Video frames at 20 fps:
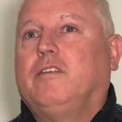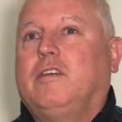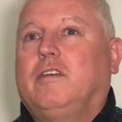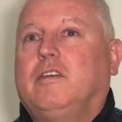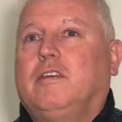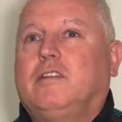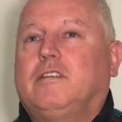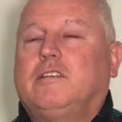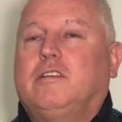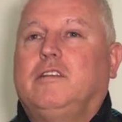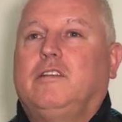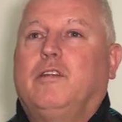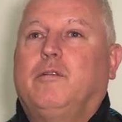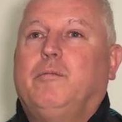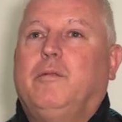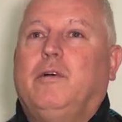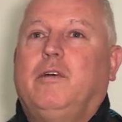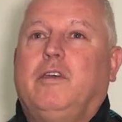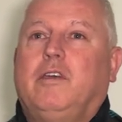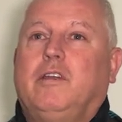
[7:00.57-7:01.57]
you. It's in your
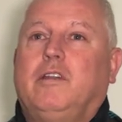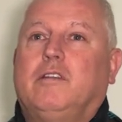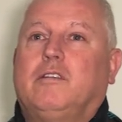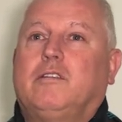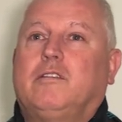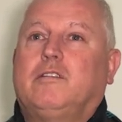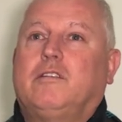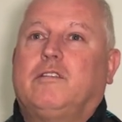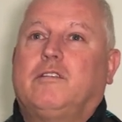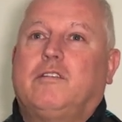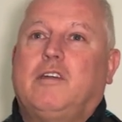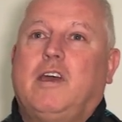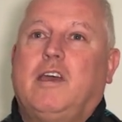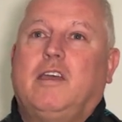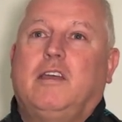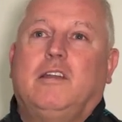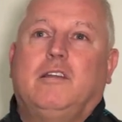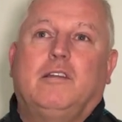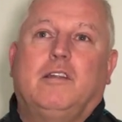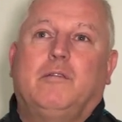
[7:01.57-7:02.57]
mind, the
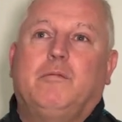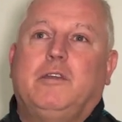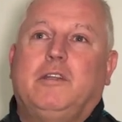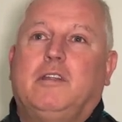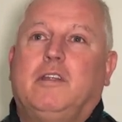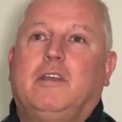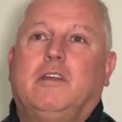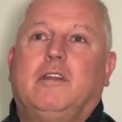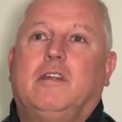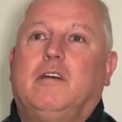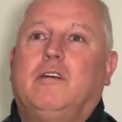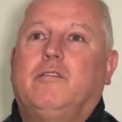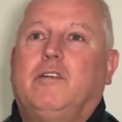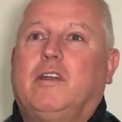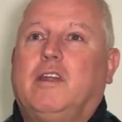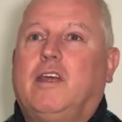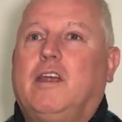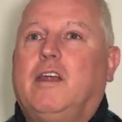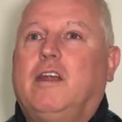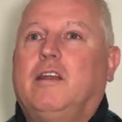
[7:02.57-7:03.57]
training that we did over
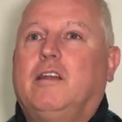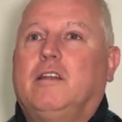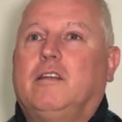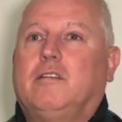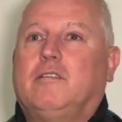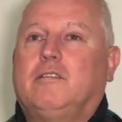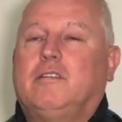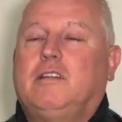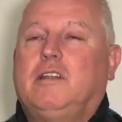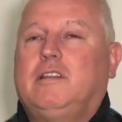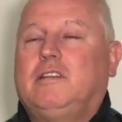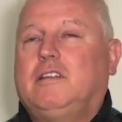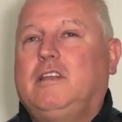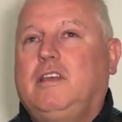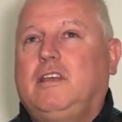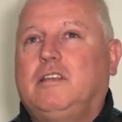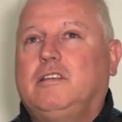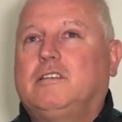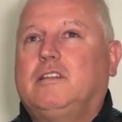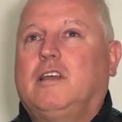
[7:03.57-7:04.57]
there, and
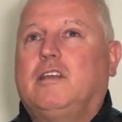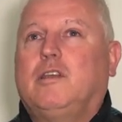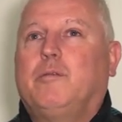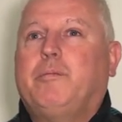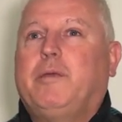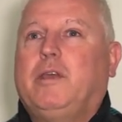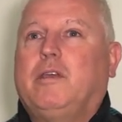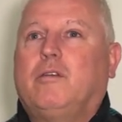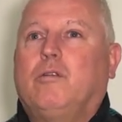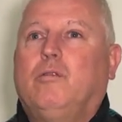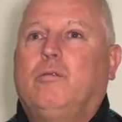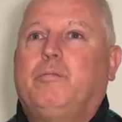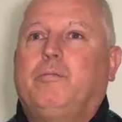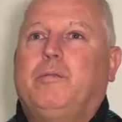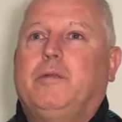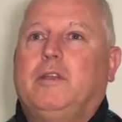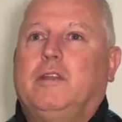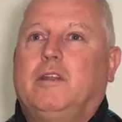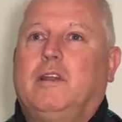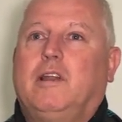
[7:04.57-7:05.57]
things that you pick up
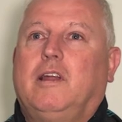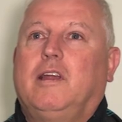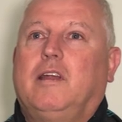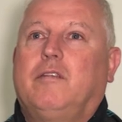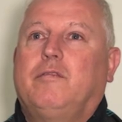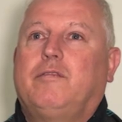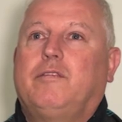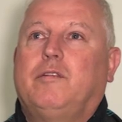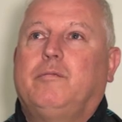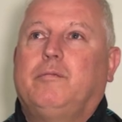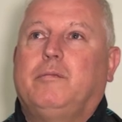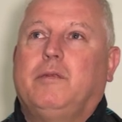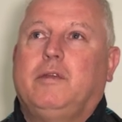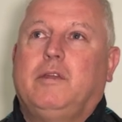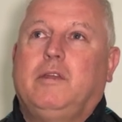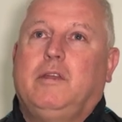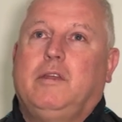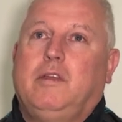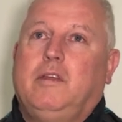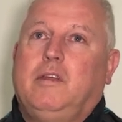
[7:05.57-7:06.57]
and you learn from.
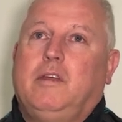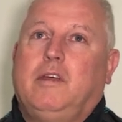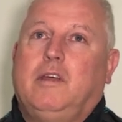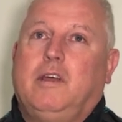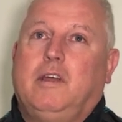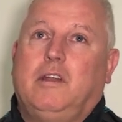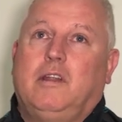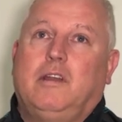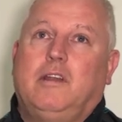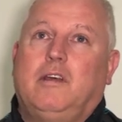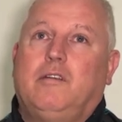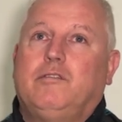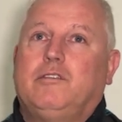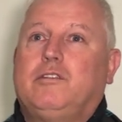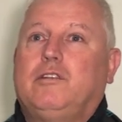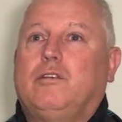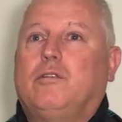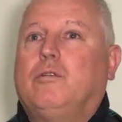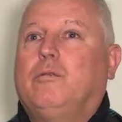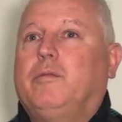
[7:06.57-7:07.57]
And then
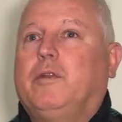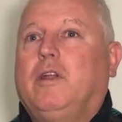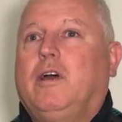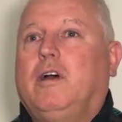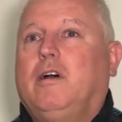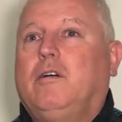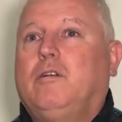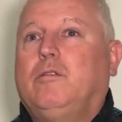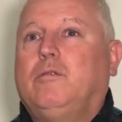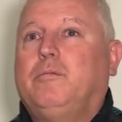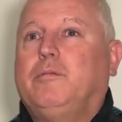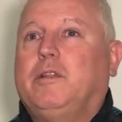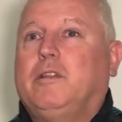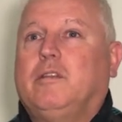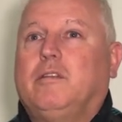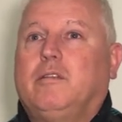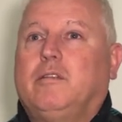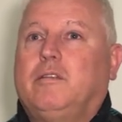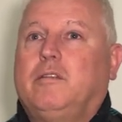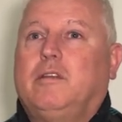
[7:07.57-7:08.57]
obviously coming home, and
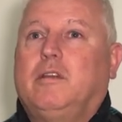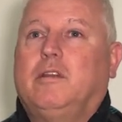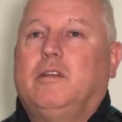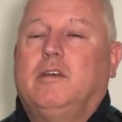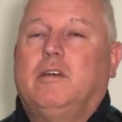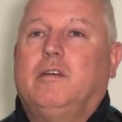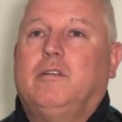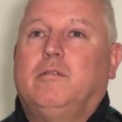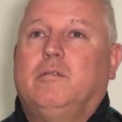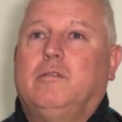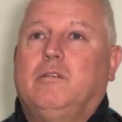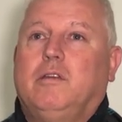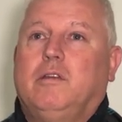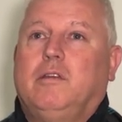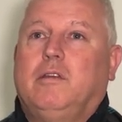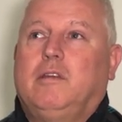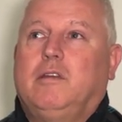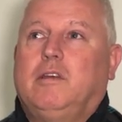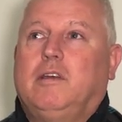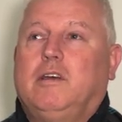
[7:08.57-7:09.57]
you know,
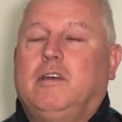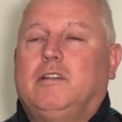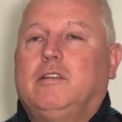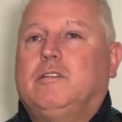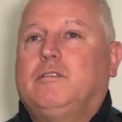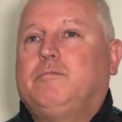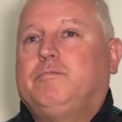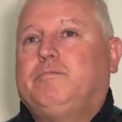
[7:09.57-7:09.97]
had